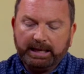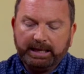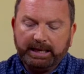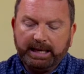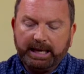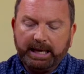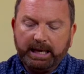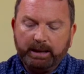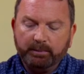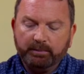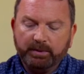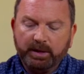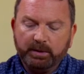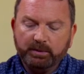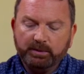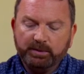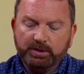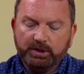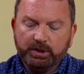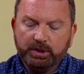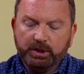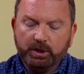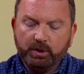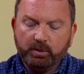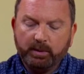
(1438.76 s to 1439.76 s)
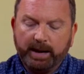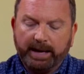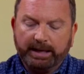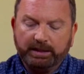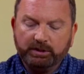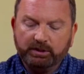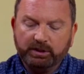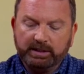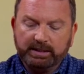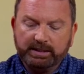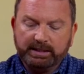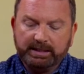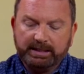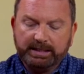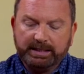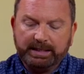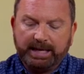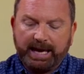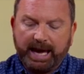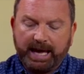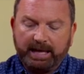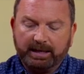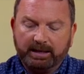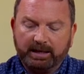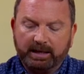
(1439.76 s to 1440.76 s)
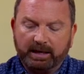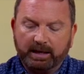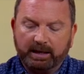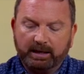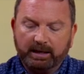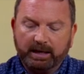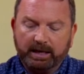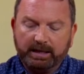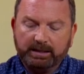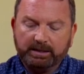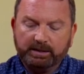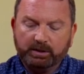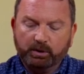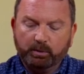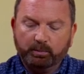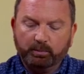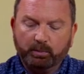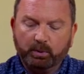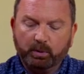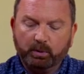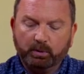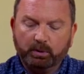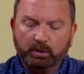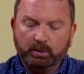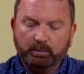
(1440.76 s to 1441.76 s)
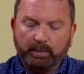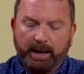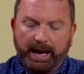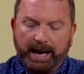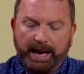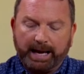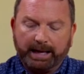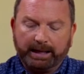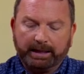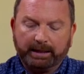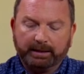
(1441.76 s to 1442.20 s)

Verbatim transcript: keep those two edges together as you pull back